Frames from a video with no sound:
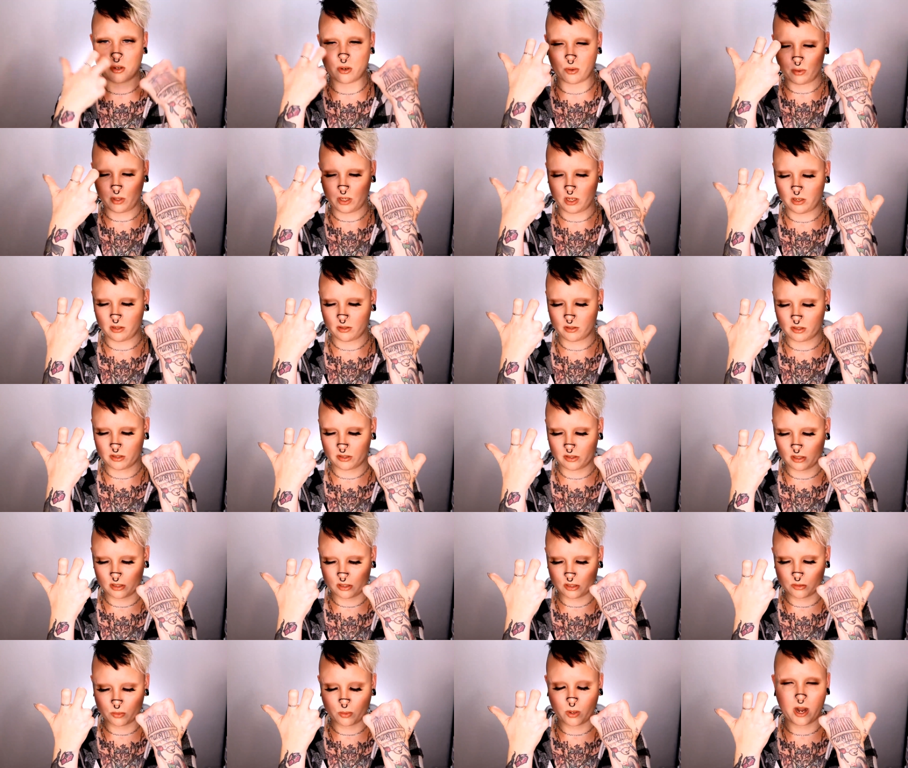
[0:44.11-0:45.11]
So
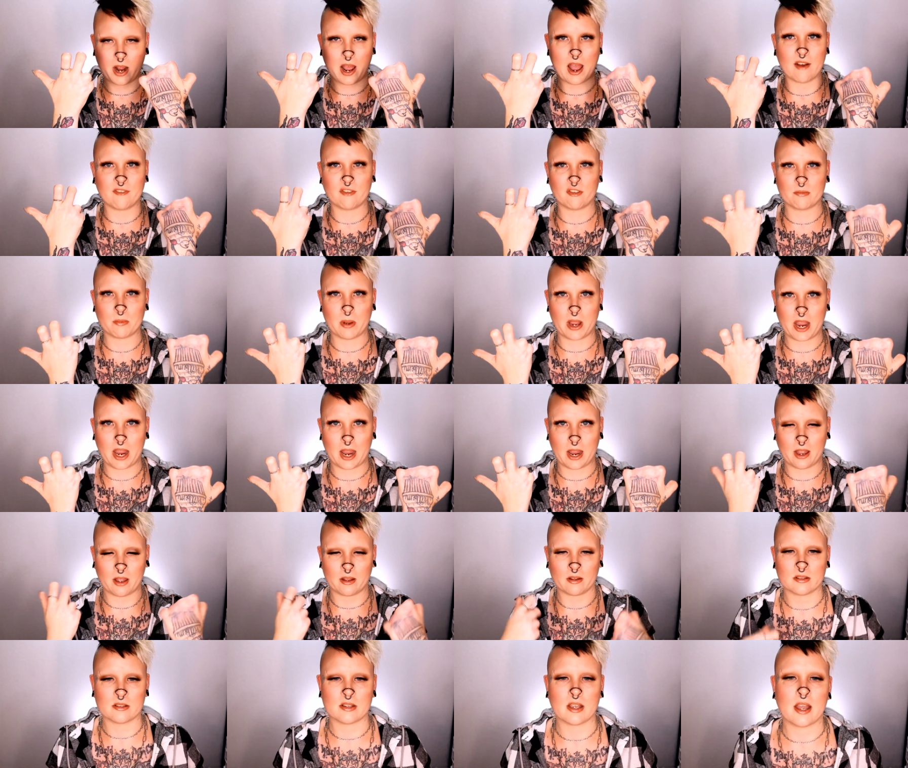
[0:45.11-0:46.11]
this is what I have with my
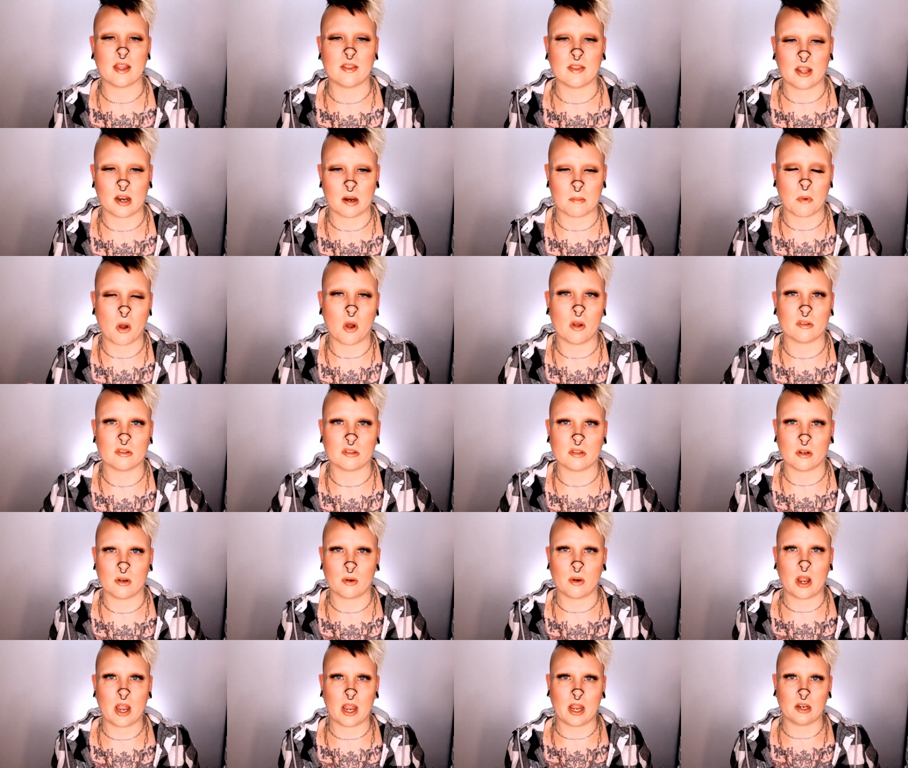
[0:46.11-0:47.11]
hands, and then I'm
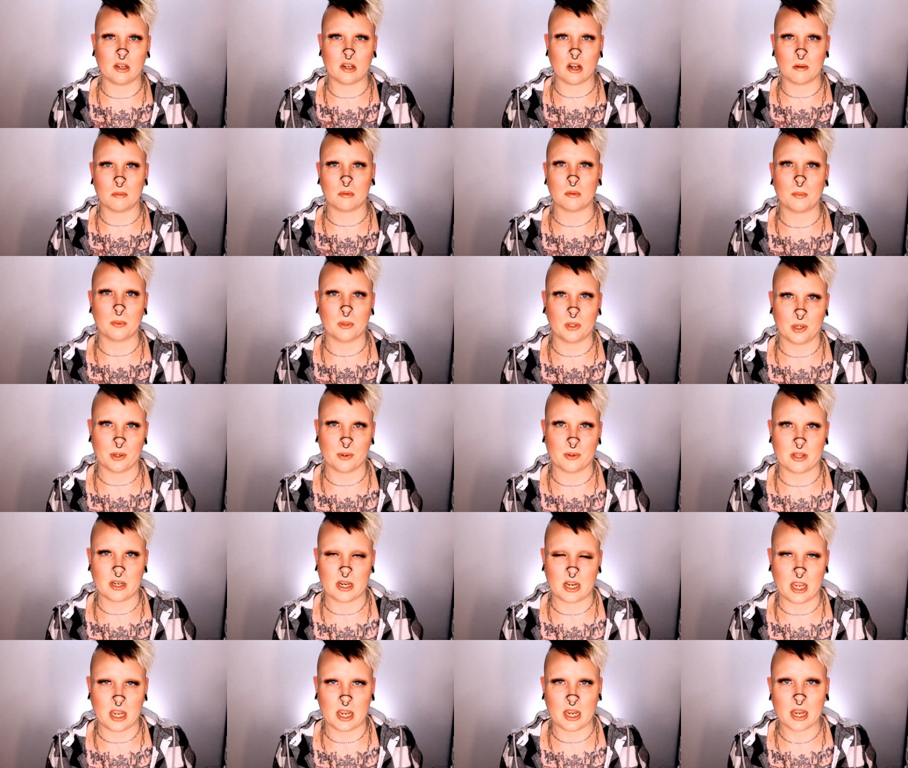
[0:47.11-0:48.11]
also a double below
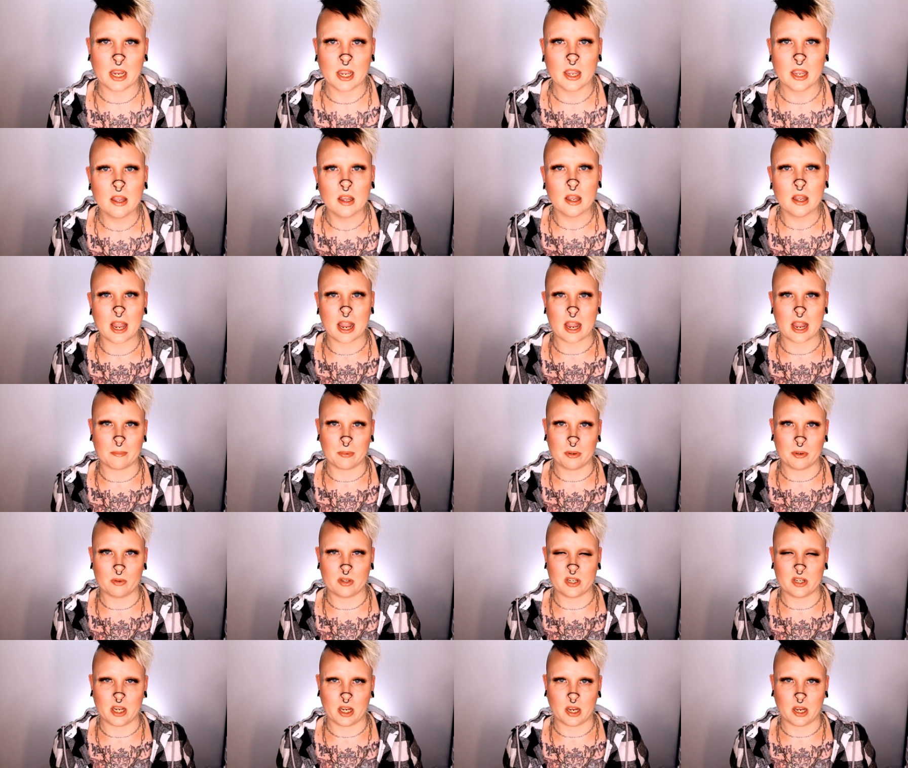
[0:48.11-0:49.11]
the knee
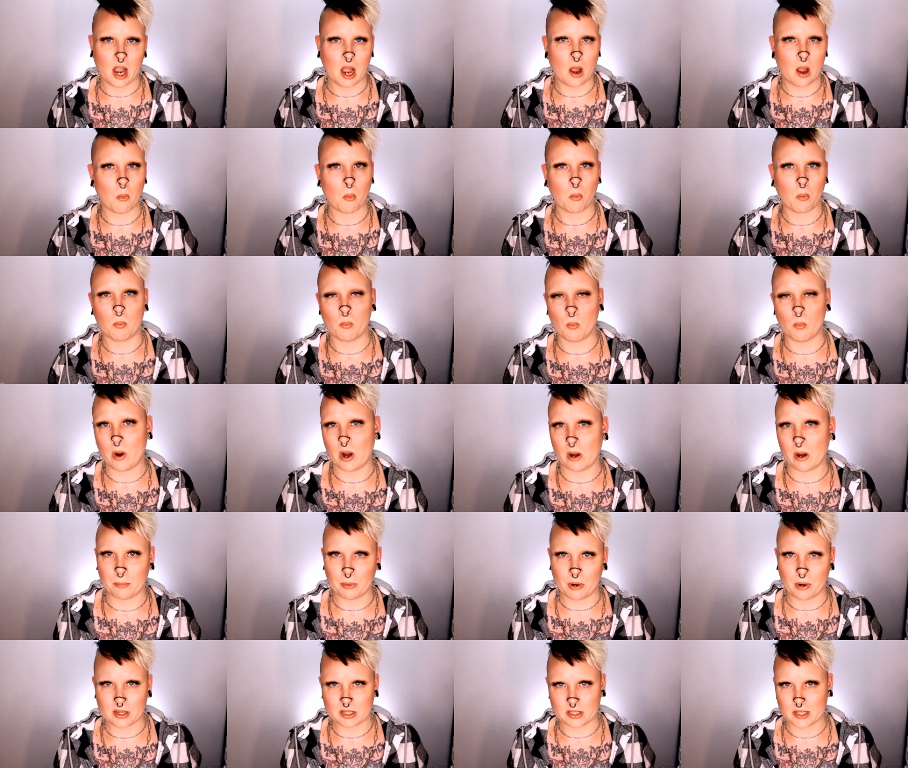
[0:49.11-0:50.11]
amputee. I
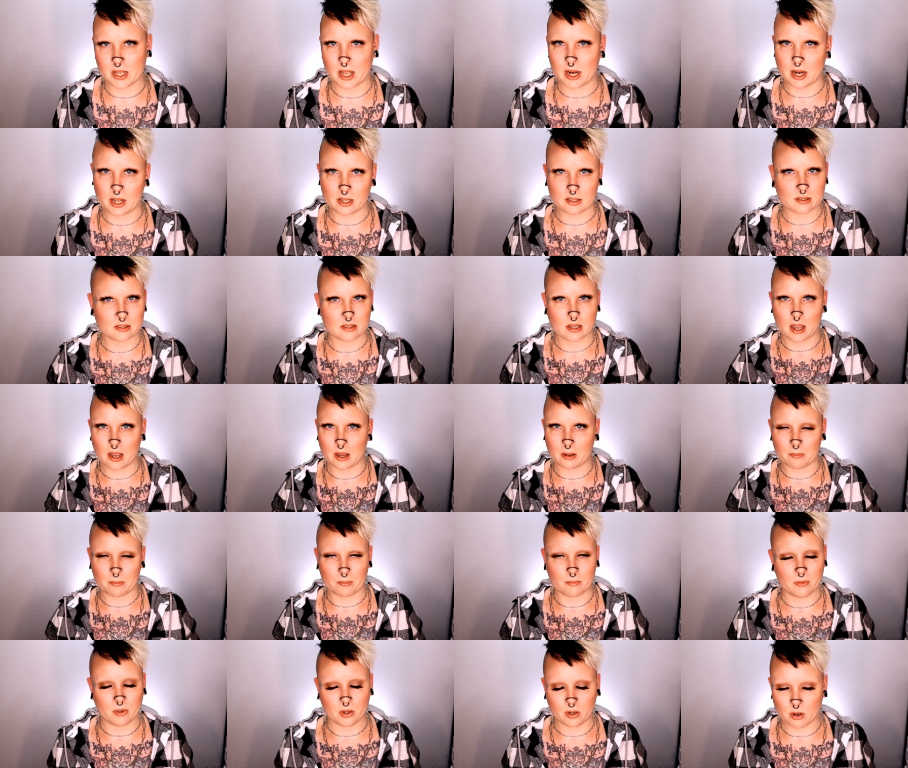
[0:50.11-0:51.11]
wear prosthetics.
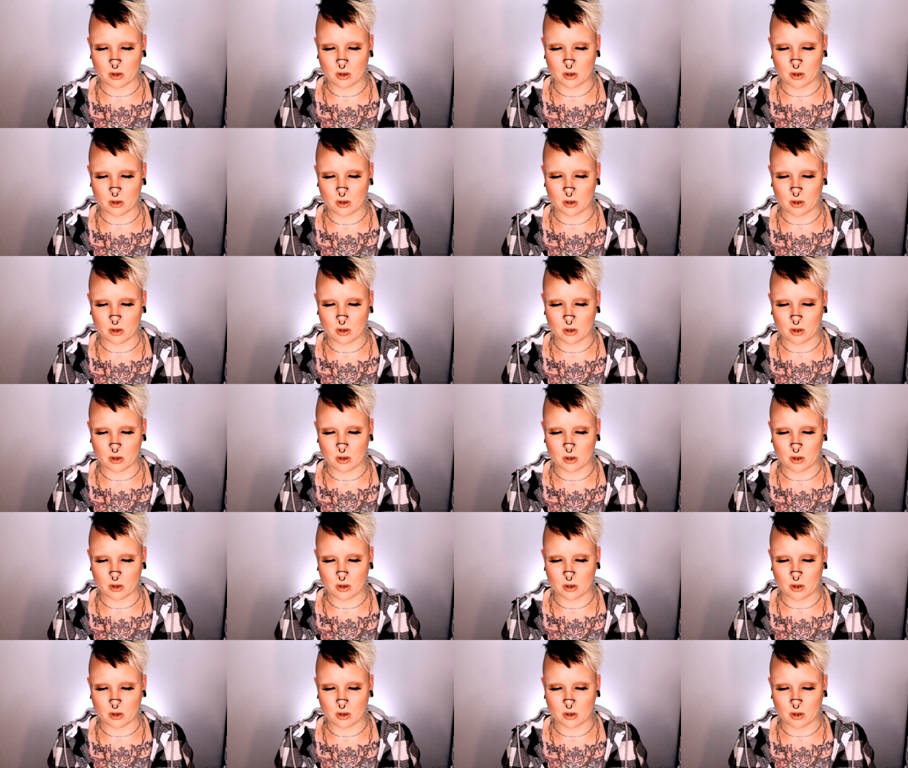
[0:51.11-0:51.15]
I